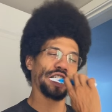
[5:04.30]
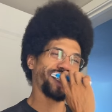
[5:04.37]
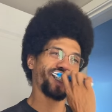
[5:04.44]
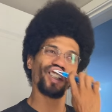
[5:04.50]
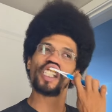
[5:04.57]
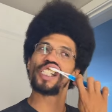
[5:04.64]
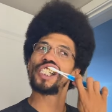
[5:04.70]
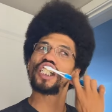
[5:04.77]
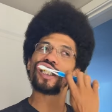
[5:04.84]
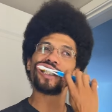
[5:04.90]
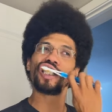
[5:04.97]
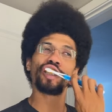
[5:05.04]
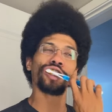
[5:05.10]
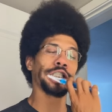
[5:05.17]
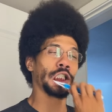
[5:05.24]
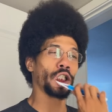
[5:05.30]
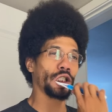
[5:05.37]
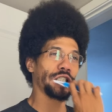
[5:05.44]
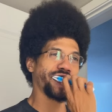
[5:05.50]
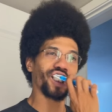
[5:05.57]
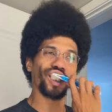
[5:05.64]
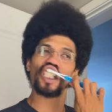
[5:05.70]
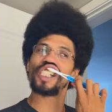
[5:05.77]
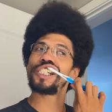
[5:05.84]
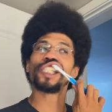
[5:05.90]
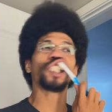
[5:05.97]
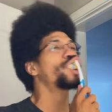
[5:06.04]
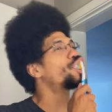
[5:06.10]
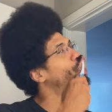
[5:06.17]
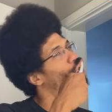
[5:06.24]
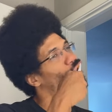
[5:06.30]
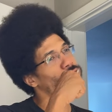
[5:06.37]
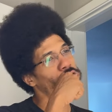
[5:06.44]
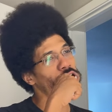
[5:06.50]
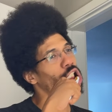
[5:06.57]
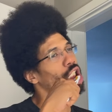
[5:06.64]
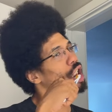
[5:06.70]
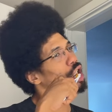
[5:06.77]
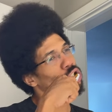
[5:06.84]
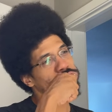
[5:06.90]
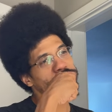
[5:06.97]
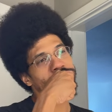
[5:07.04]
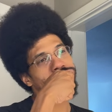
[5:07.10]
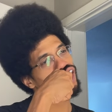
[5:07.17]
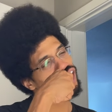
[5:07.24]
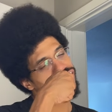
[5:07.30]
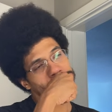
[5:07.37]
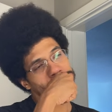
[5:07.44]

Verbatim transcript: area, you know, get all that shit out of here.